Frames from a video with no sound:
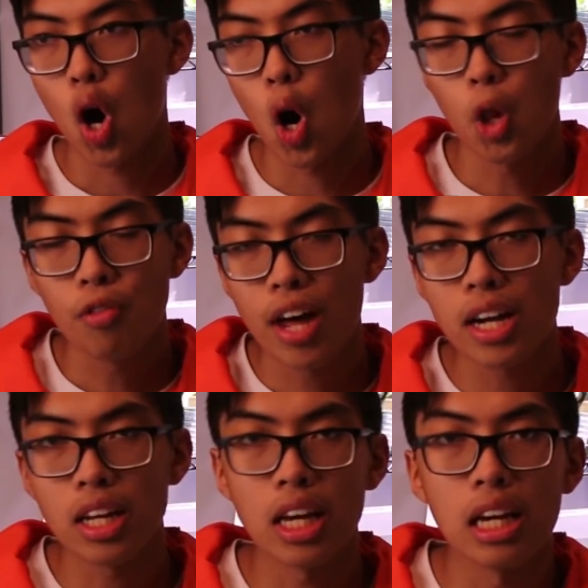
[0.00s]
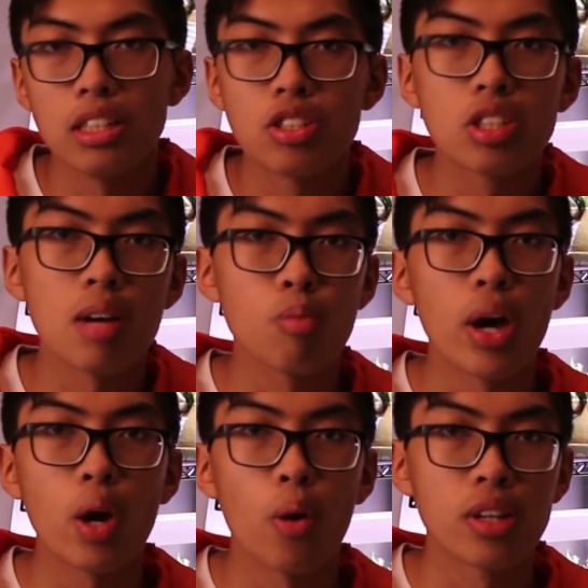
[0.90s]
All of that in some
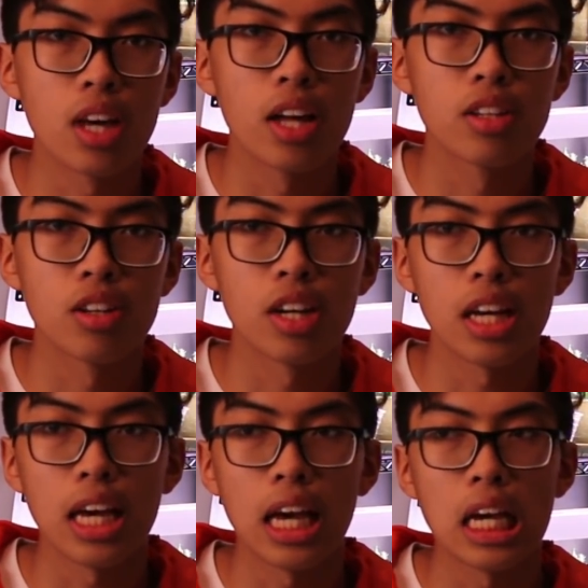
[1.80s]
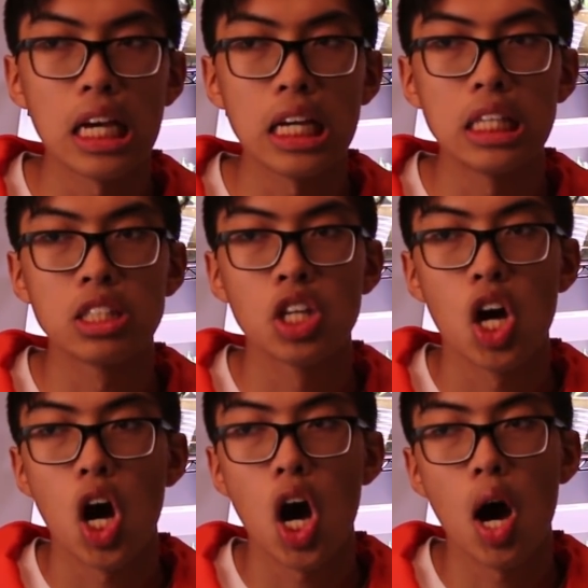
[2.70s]
way or the other is
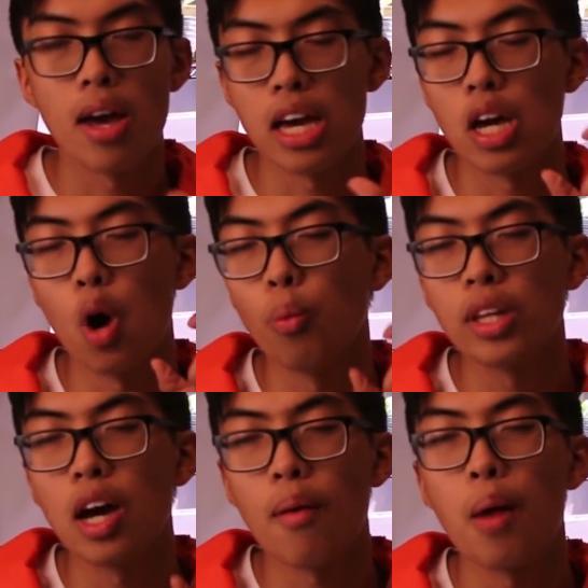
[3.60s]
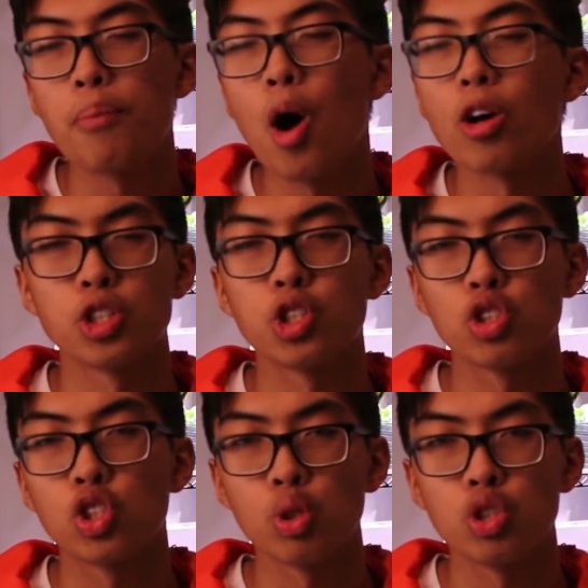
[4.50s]
only a partial
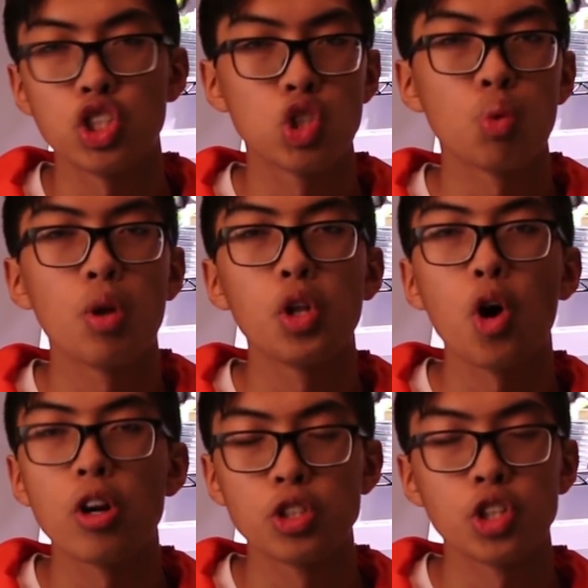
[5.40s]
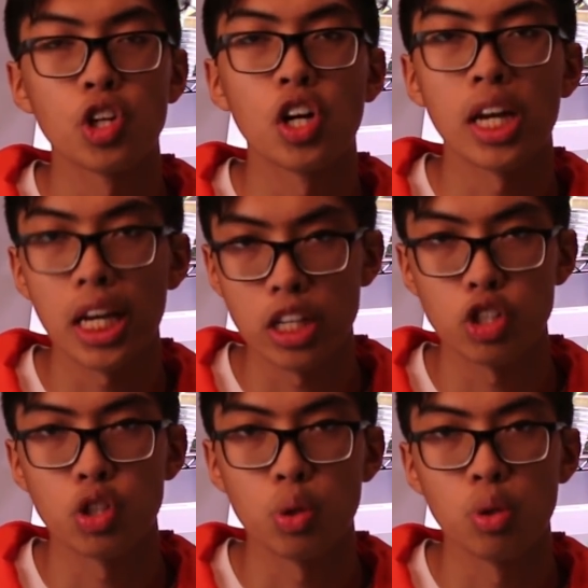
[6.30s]
solution to a larger
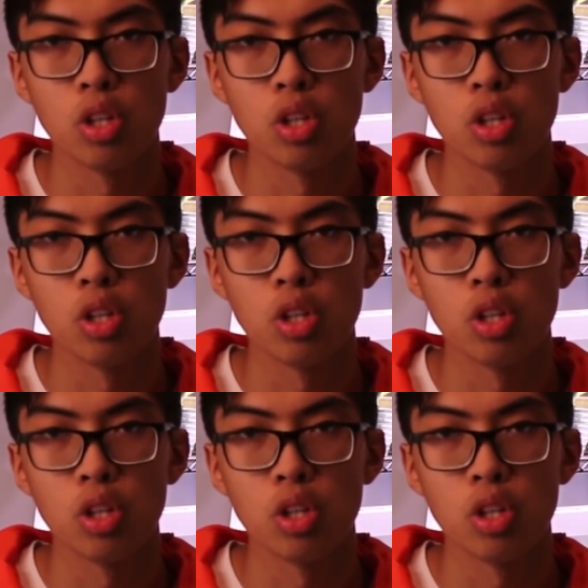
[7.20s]
issue.